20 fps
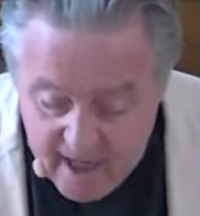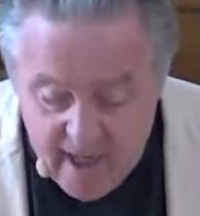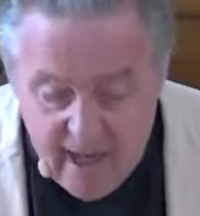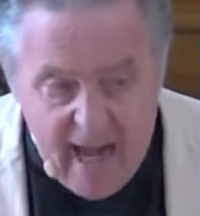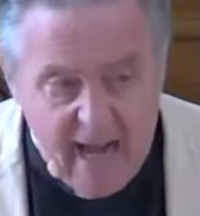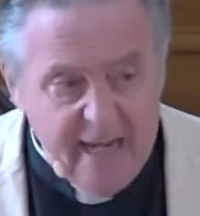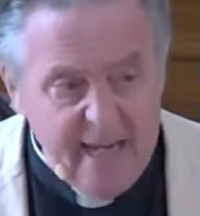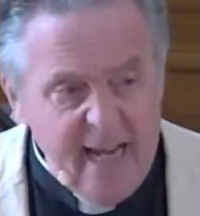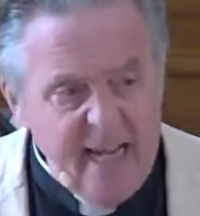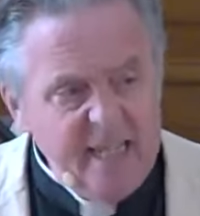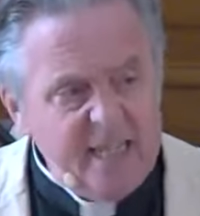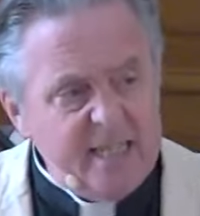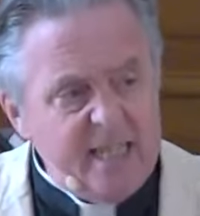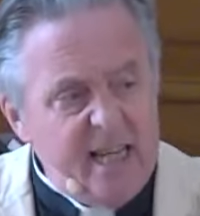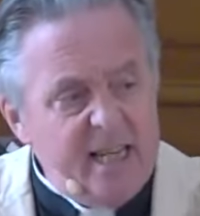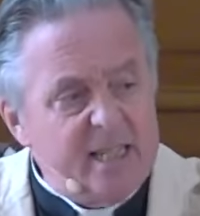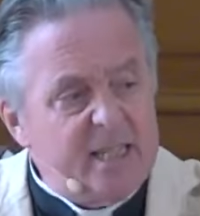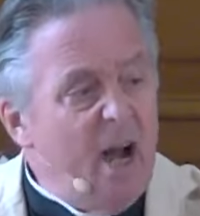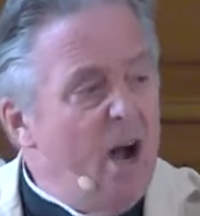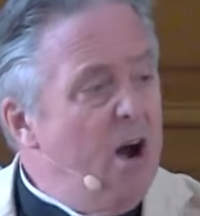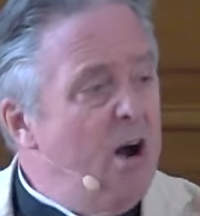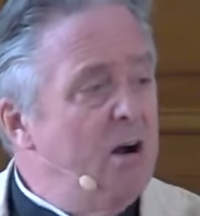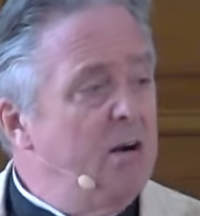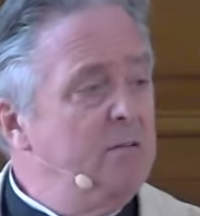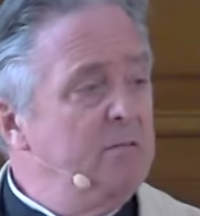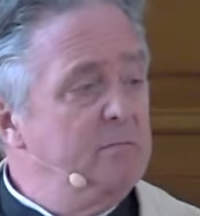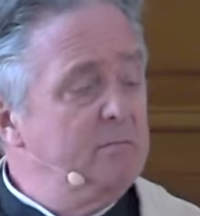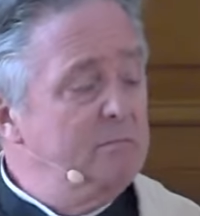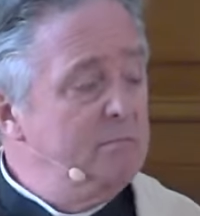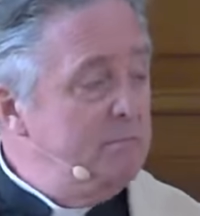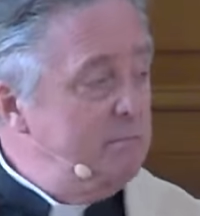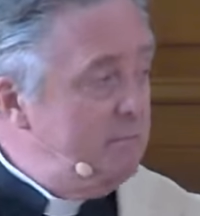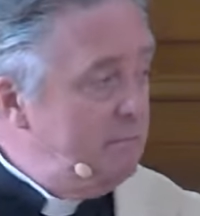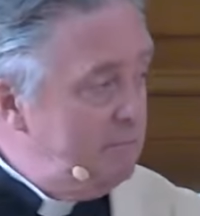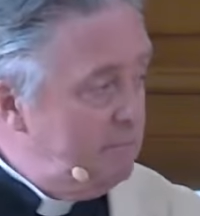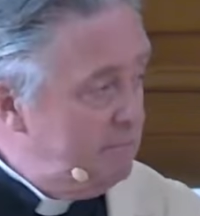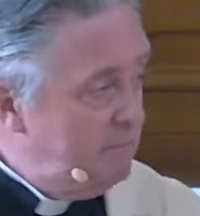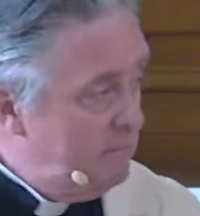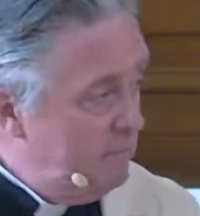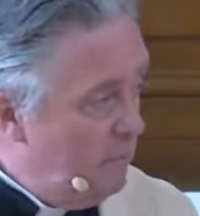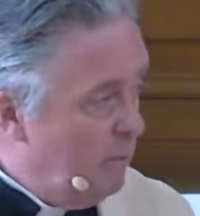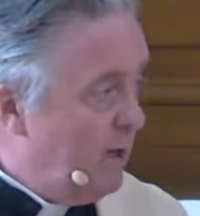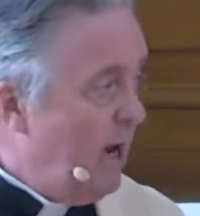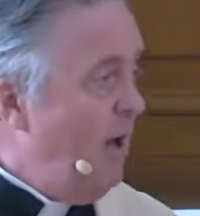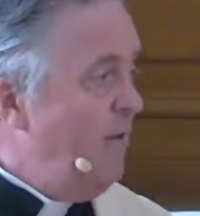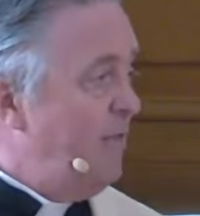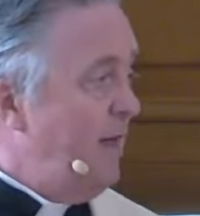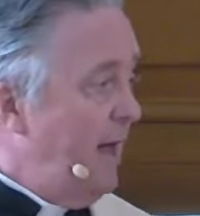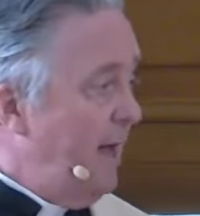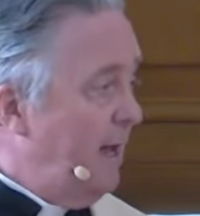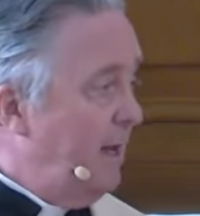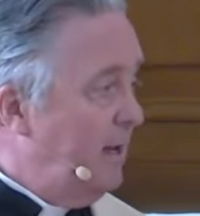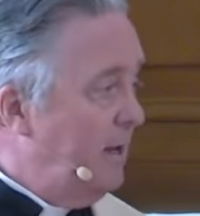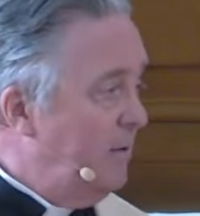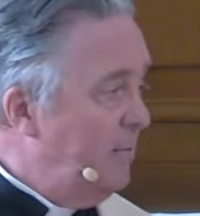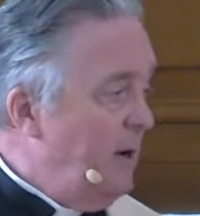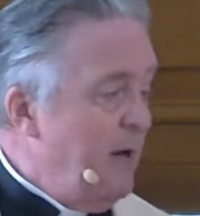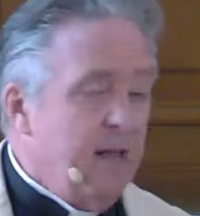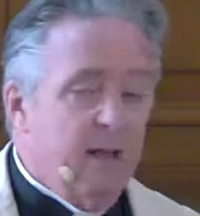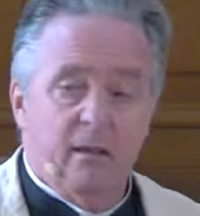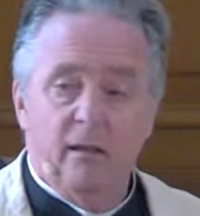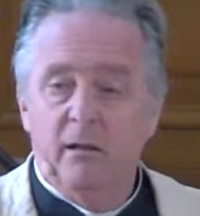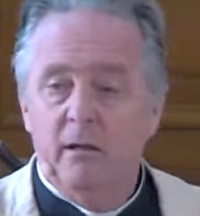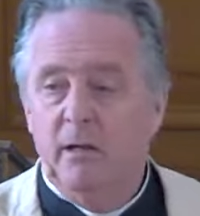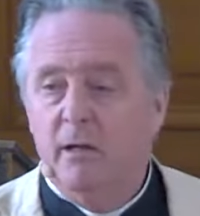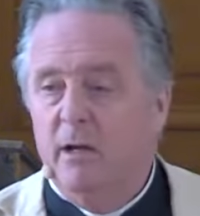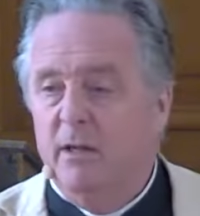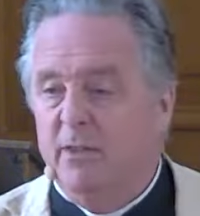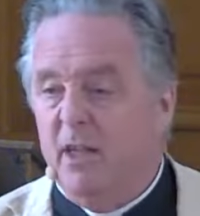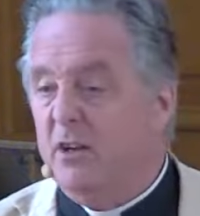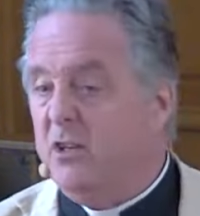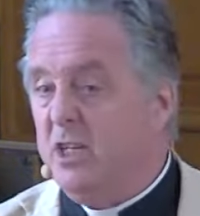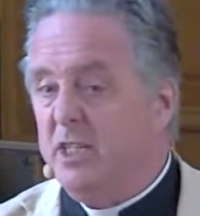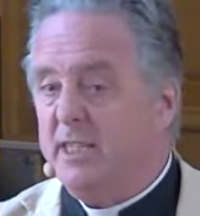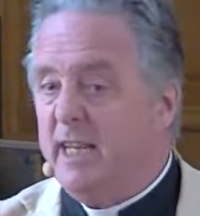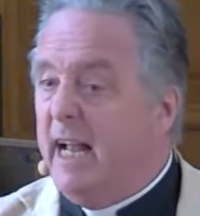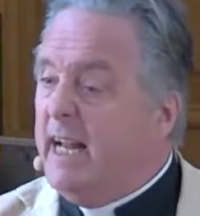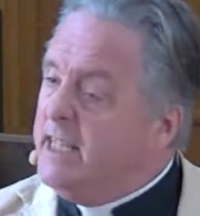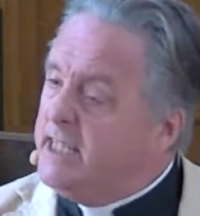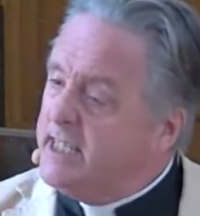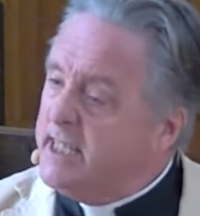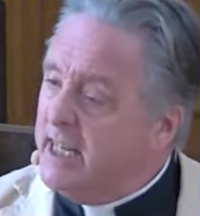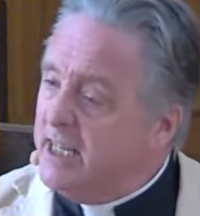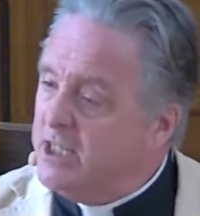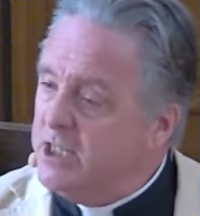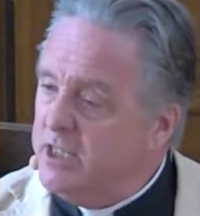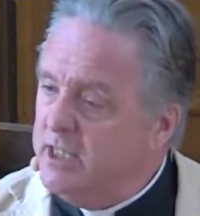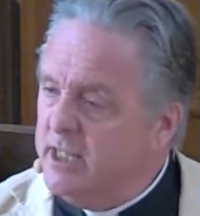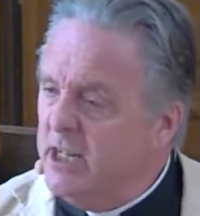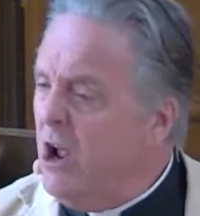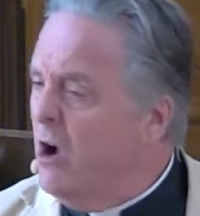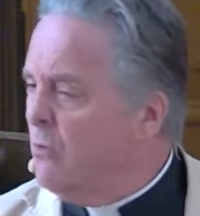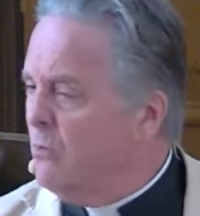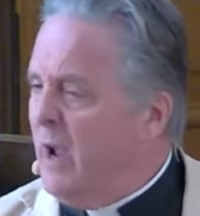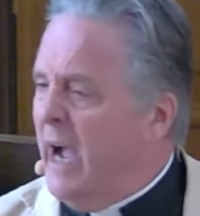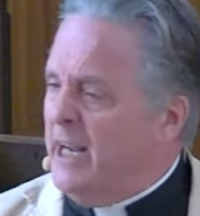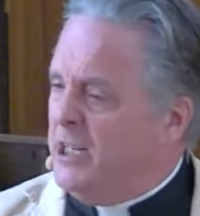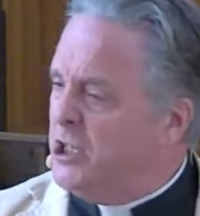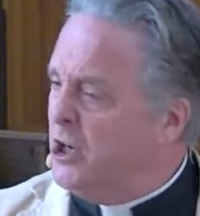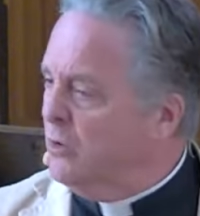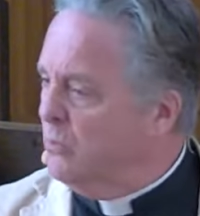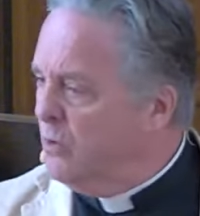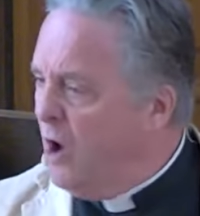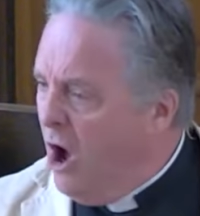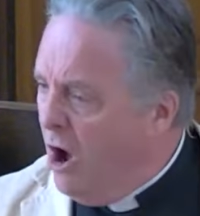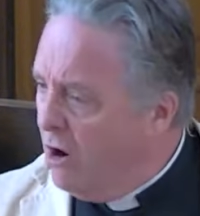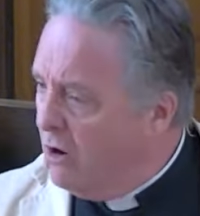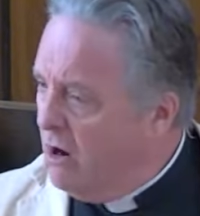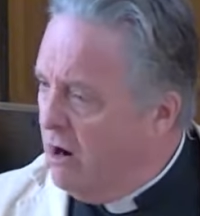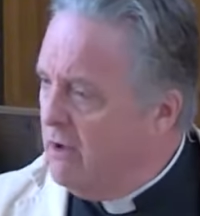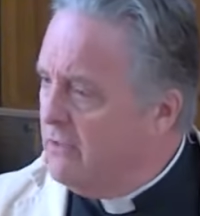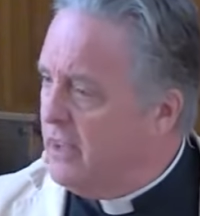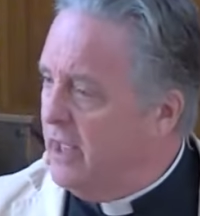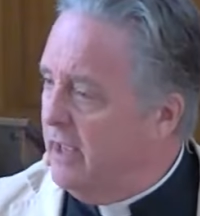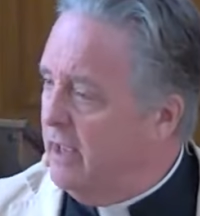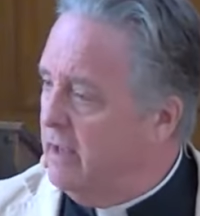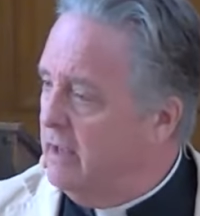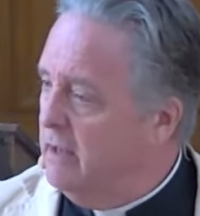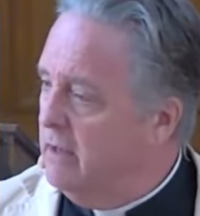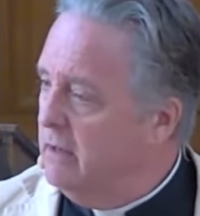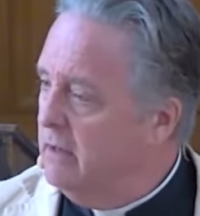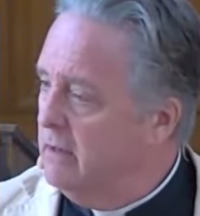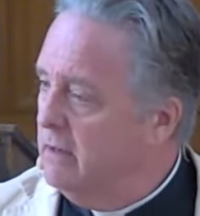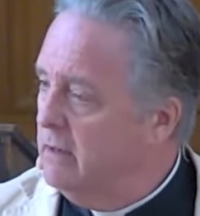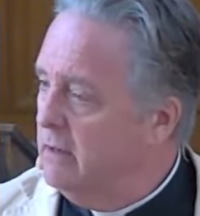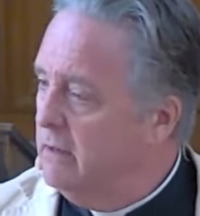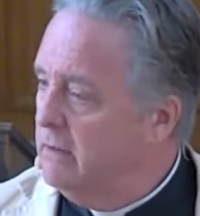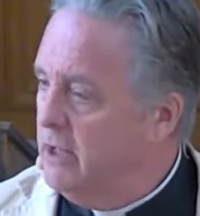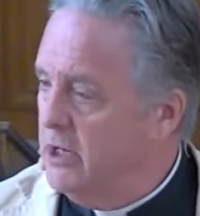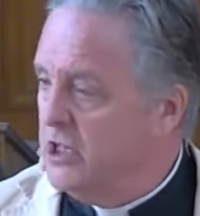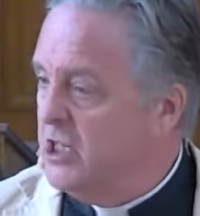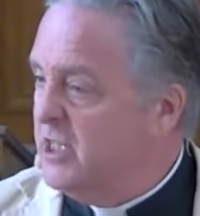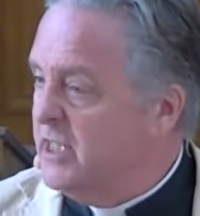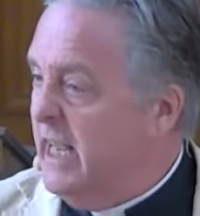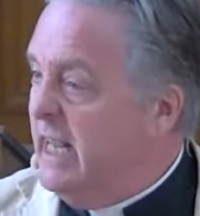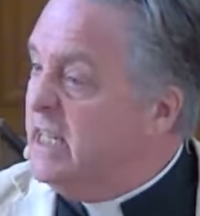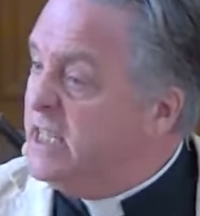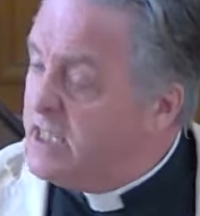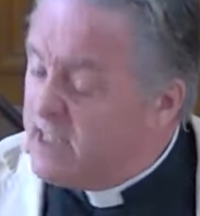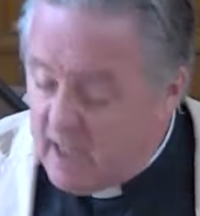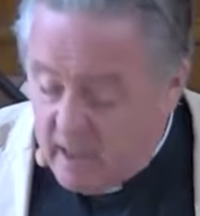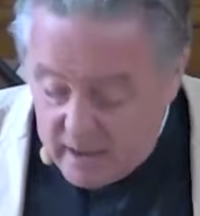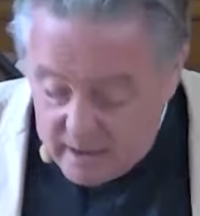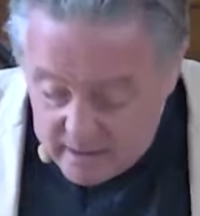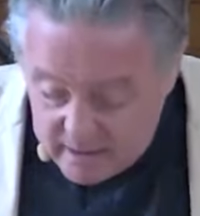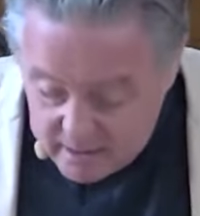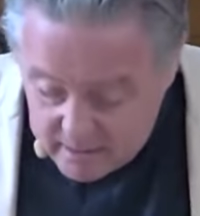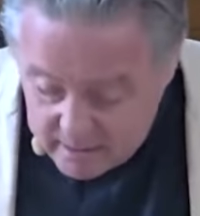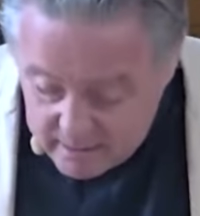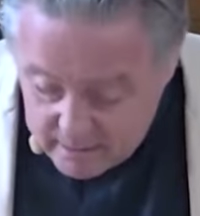And instincts are, what are they? Well, they're just instincts. They're not right or wrong, are they? They're just instincts.